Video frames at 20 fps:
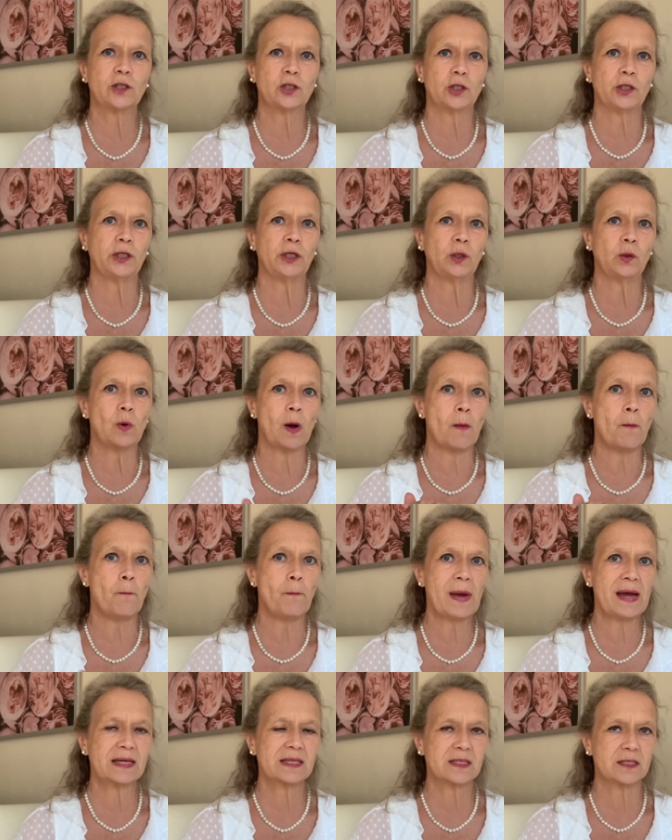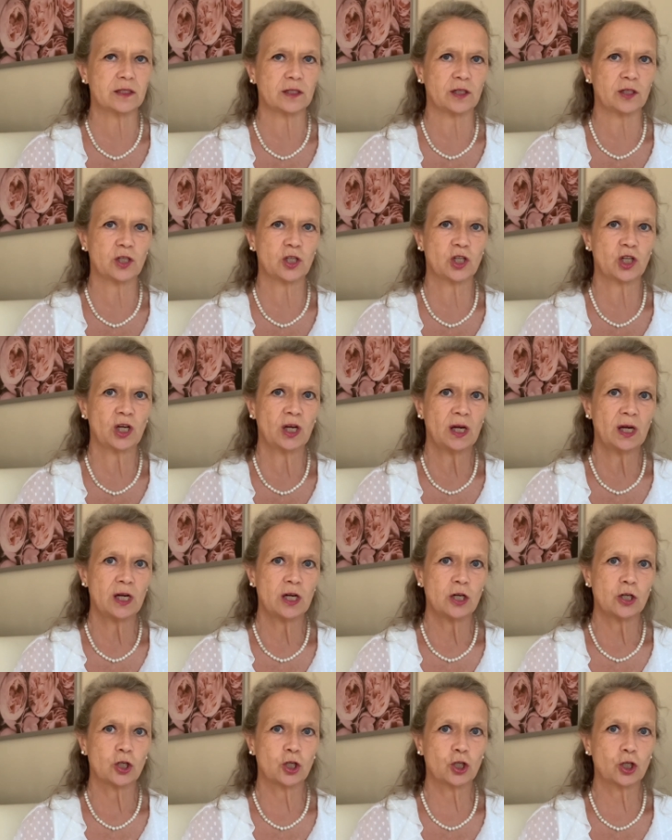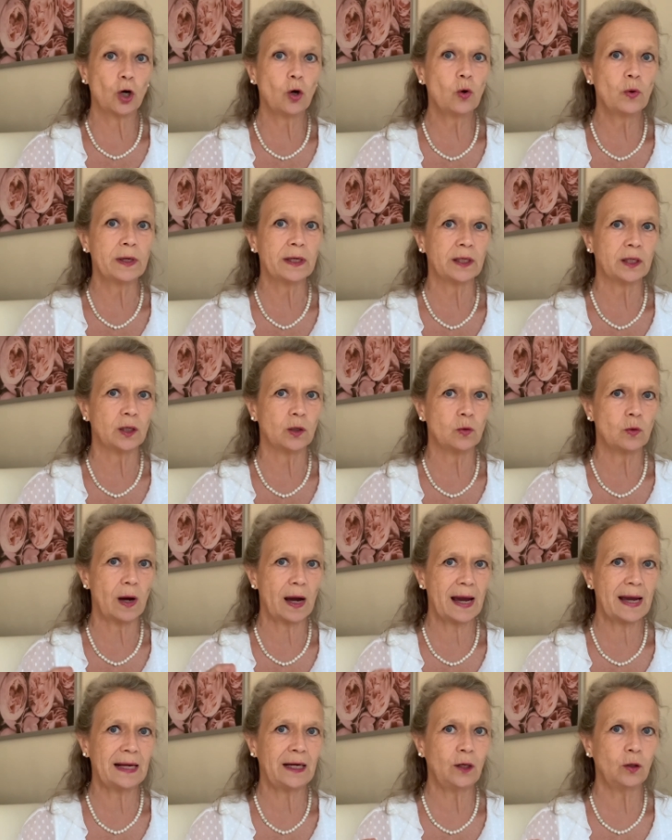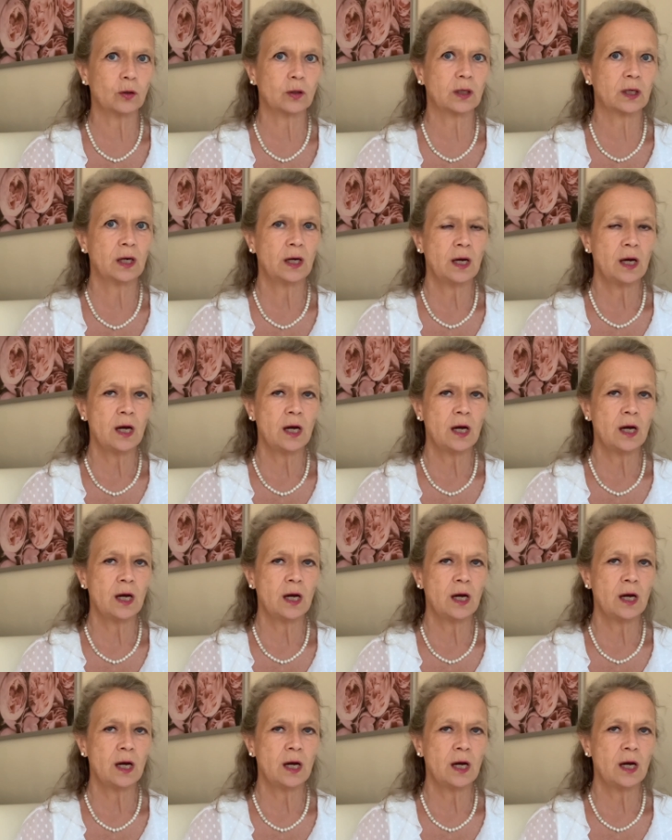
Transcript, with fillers: to you a message showing you, hey, look,